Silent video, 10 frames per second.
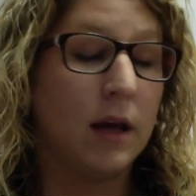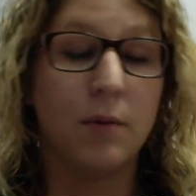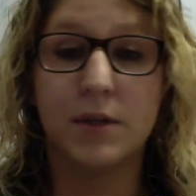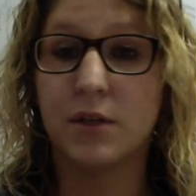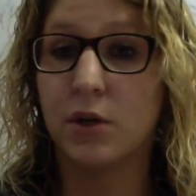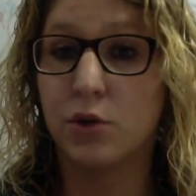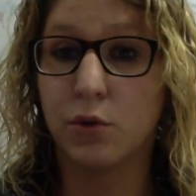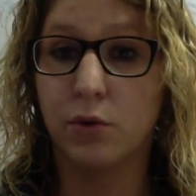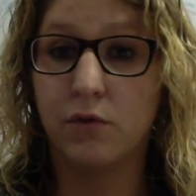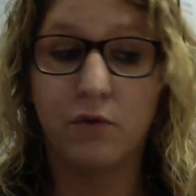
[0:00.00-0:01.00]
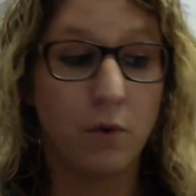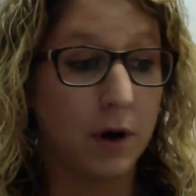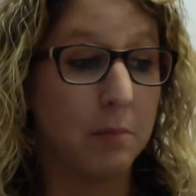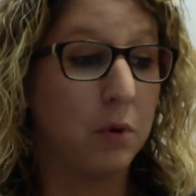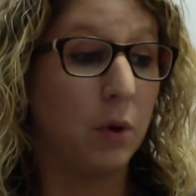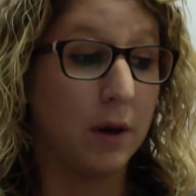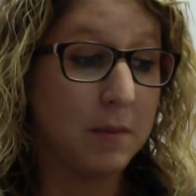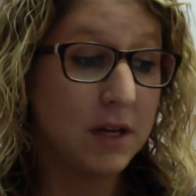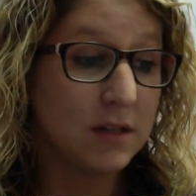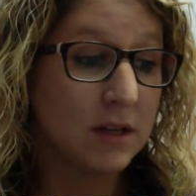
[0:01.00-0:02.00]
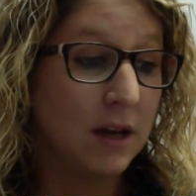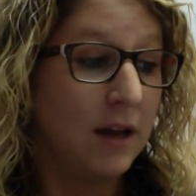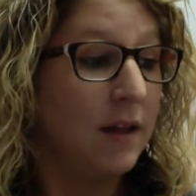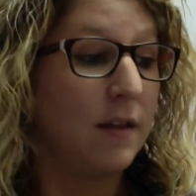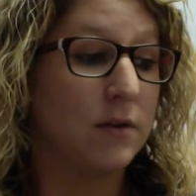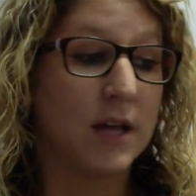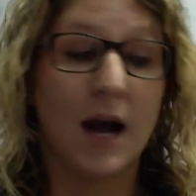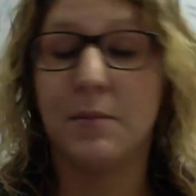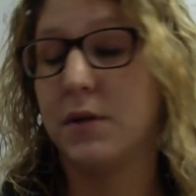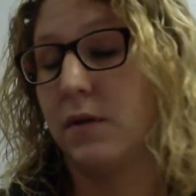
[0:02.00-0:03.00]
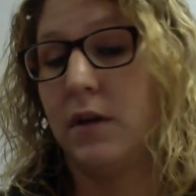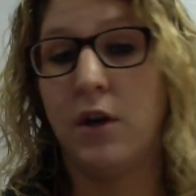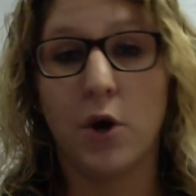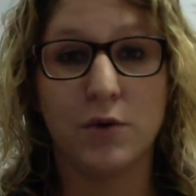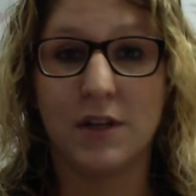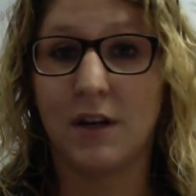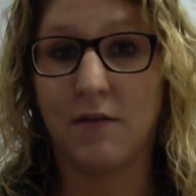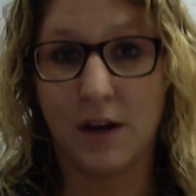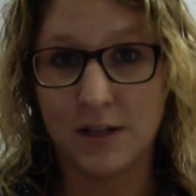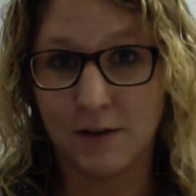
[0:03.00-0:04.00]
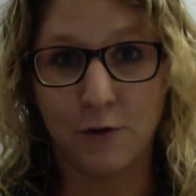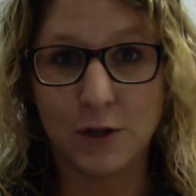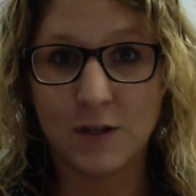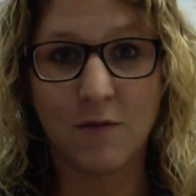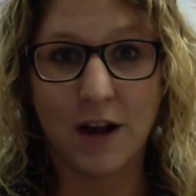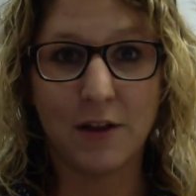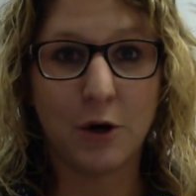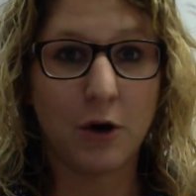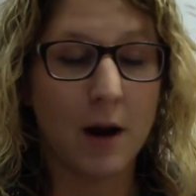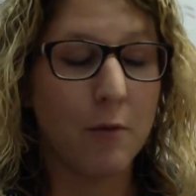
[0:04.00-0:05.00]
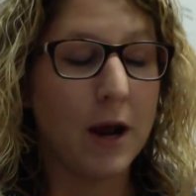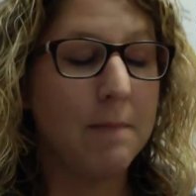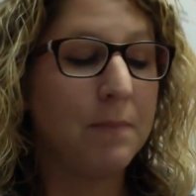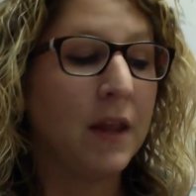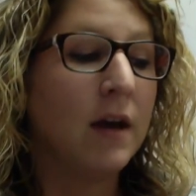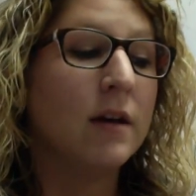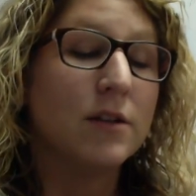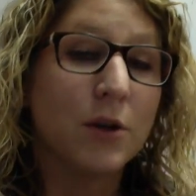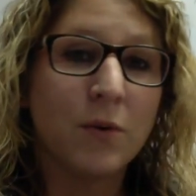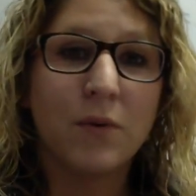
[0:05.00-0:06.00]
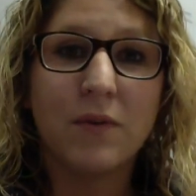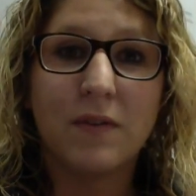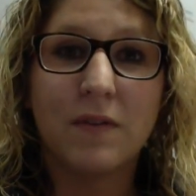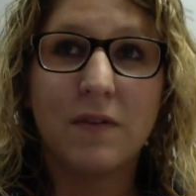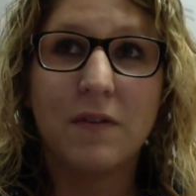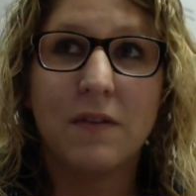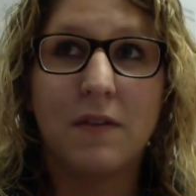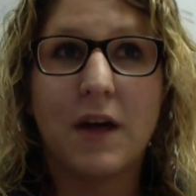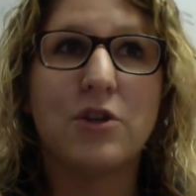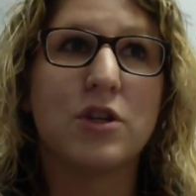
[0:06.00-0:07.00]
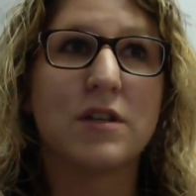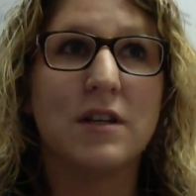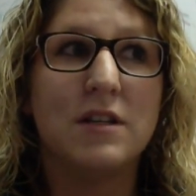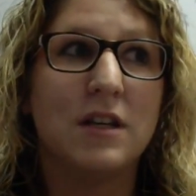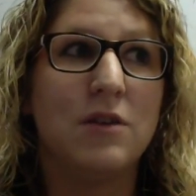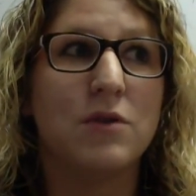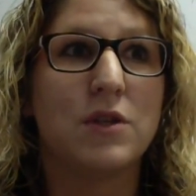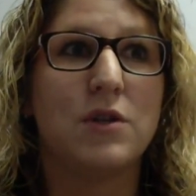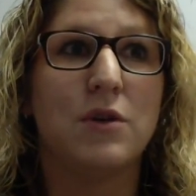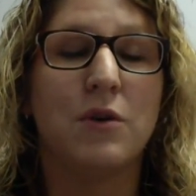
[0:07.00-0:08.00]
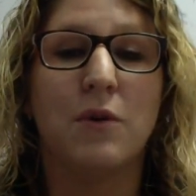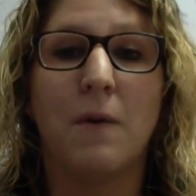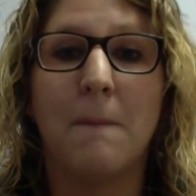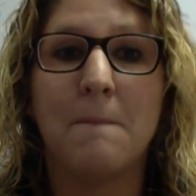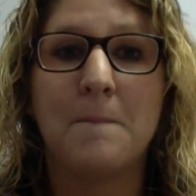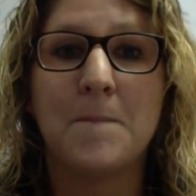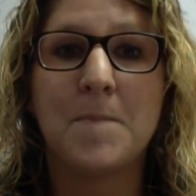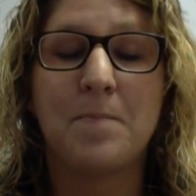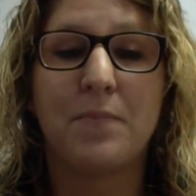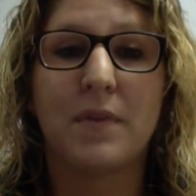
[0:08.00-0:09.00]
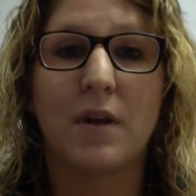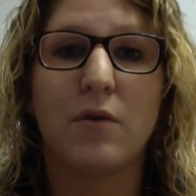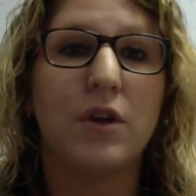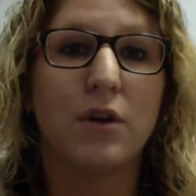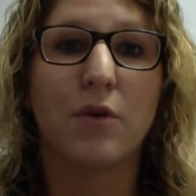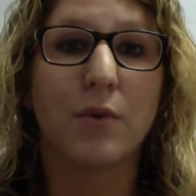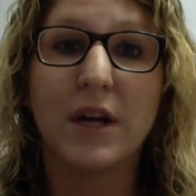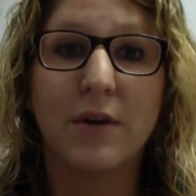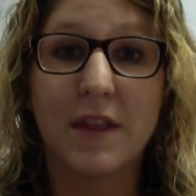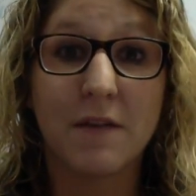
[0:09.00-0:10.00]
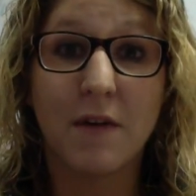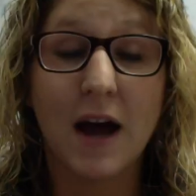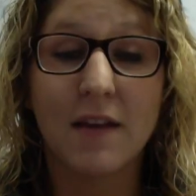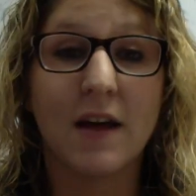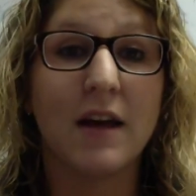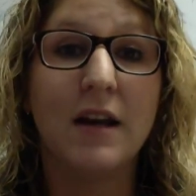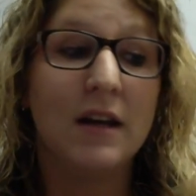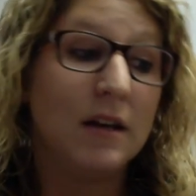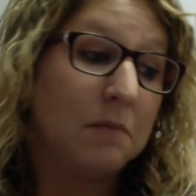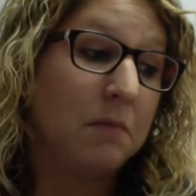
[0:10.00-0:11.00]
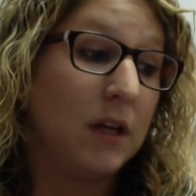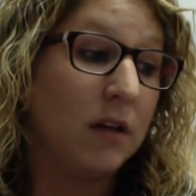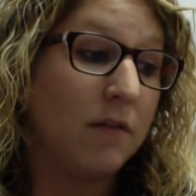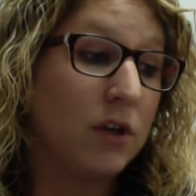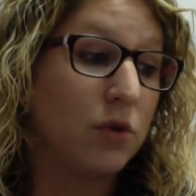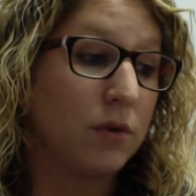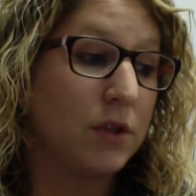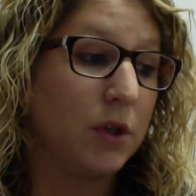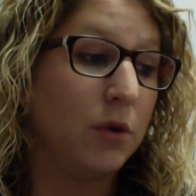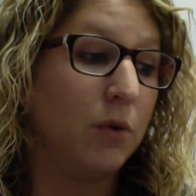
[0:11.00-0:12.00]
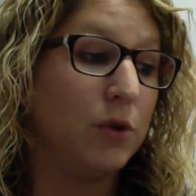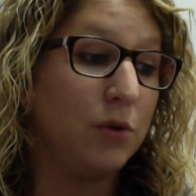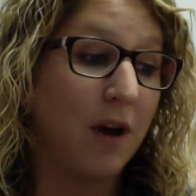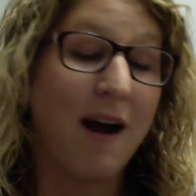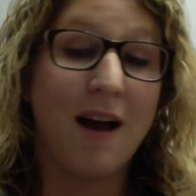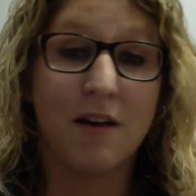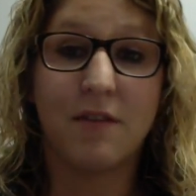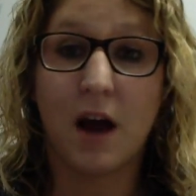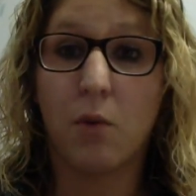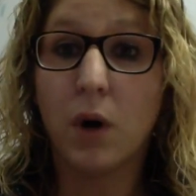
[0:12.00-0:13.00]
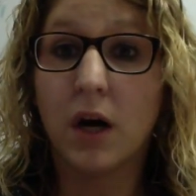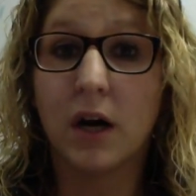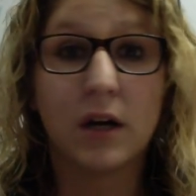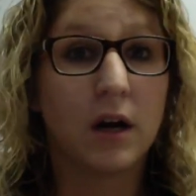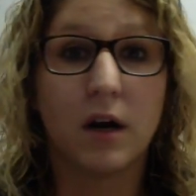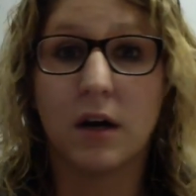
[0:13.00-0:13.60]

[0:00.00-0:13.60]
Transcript: it was controlled for employment, there was absolutely no significant difference in violent crime rate. So that just continues to, reiterate the fact that individuals who do not have that work